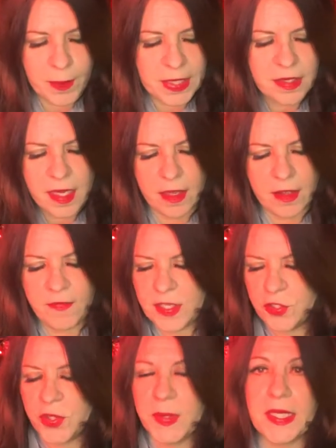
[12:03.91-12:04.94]
But yeah,
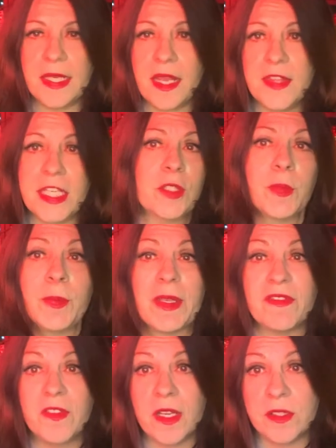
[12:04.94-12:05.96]
eventually I think it would be
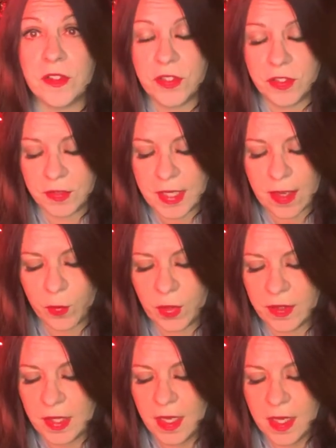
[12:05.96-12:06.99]
fun to do that
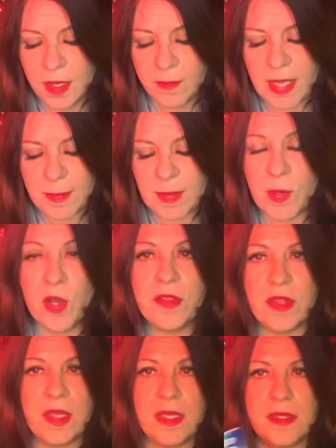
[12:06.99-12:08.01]
with maybe both
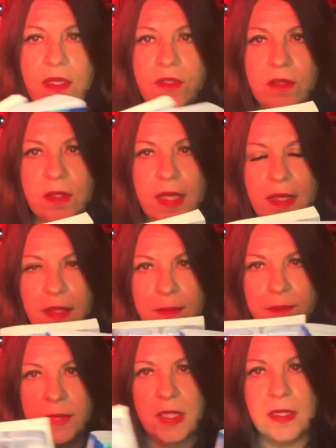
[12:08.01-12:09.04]
of these and do like a
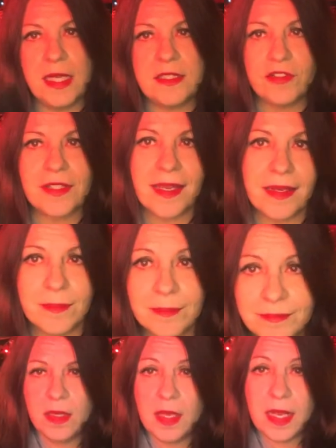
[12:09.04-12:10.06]
collector's item.
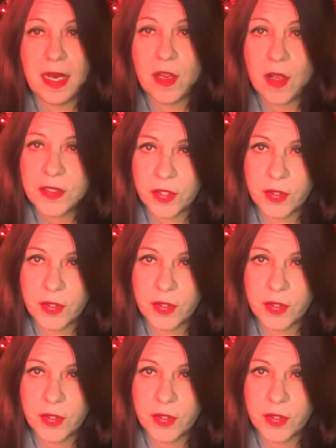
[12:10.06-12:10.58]
And I also